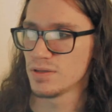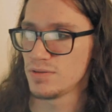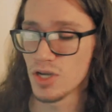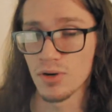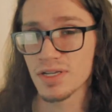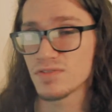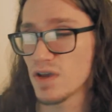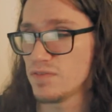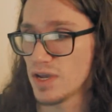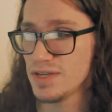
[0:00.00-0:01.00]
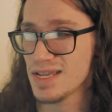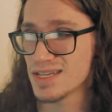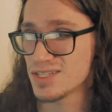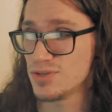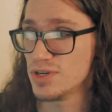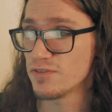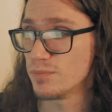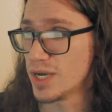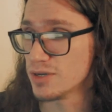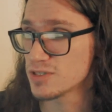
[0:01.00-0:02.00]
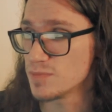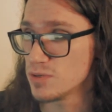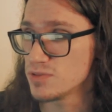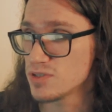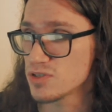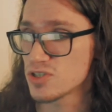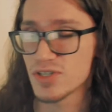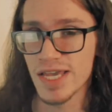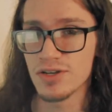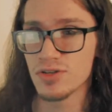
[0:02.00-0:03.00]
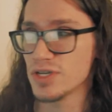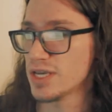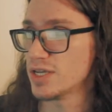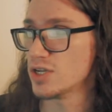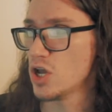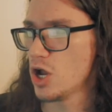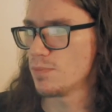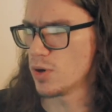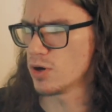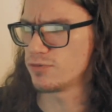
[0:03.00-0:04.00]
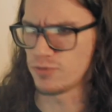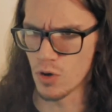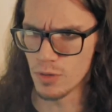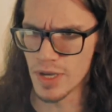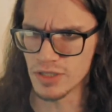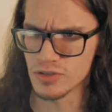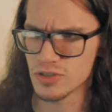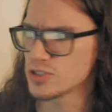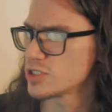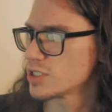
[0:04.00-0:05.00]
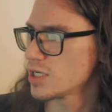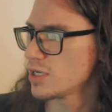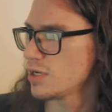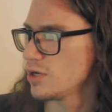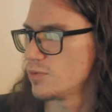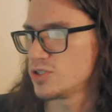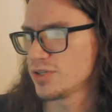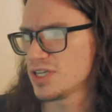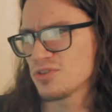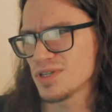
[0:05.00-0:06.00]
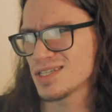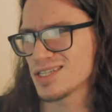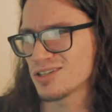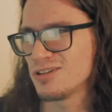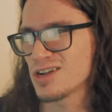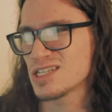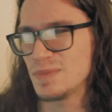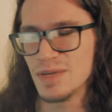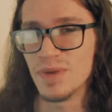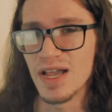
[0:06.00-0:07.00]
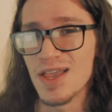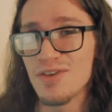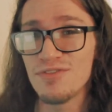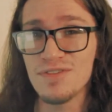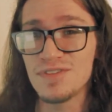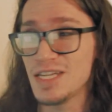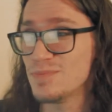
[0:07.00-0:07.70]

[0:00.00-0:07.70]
The RX 590 has two different BIOS modes, standard and performance, which only increases the clock speed by 15